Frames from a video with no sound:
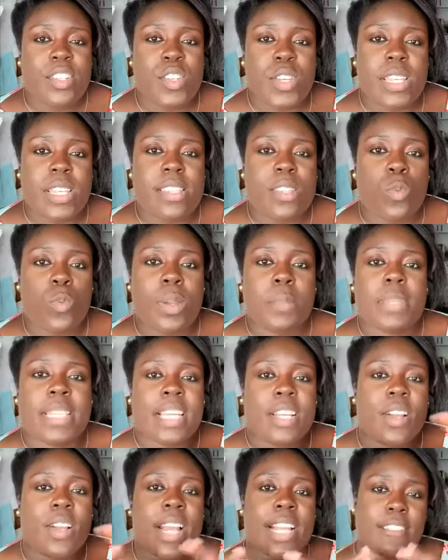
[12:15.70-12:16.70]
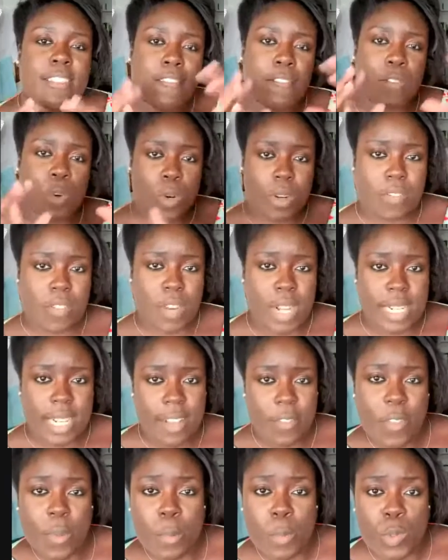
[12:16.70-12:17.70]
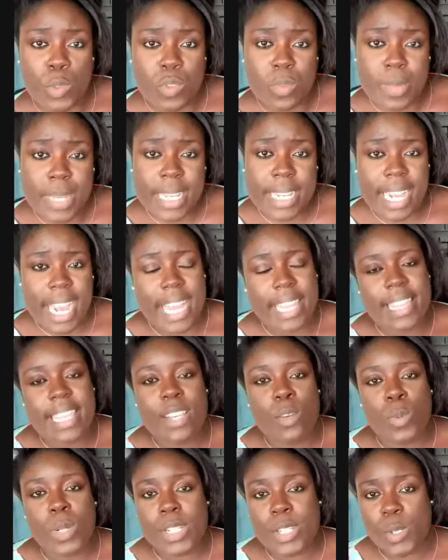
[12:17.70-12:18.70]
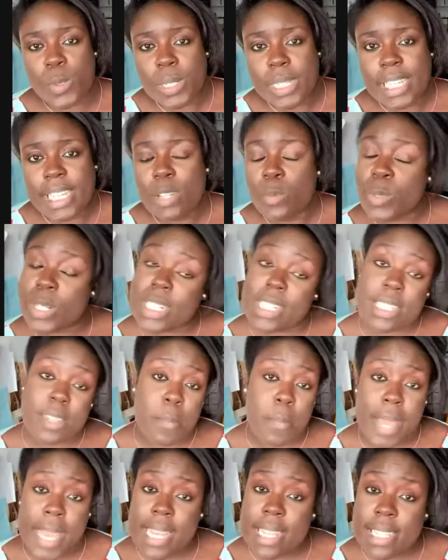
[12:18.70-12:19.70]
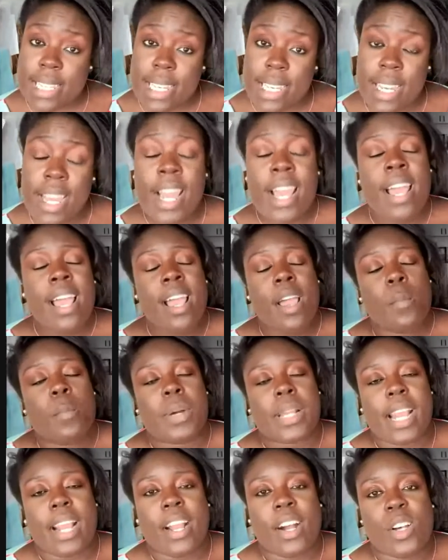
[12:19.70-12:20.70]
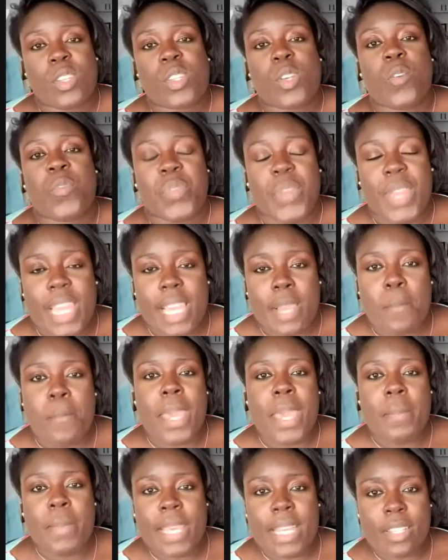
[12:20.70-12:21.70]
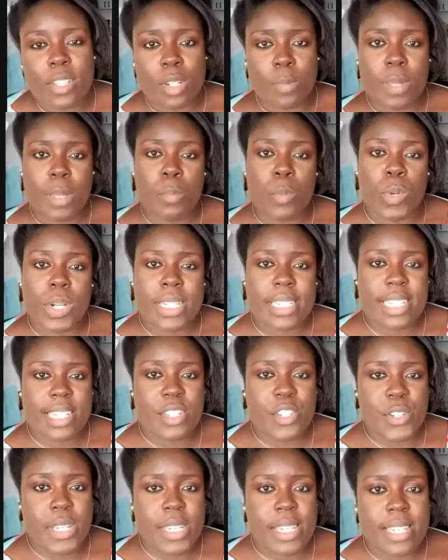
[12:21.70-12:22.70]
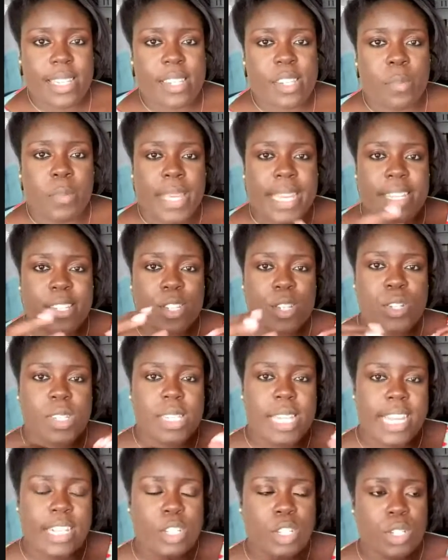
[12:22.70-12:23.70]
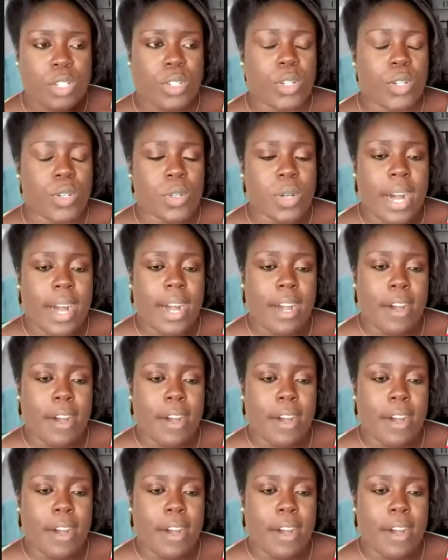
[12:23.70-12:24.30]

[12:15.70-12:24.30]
just the women that are at the forefront of the movement. I think we're doing it, which is amazing, but I also think maybe a little bit more attention to some intersectional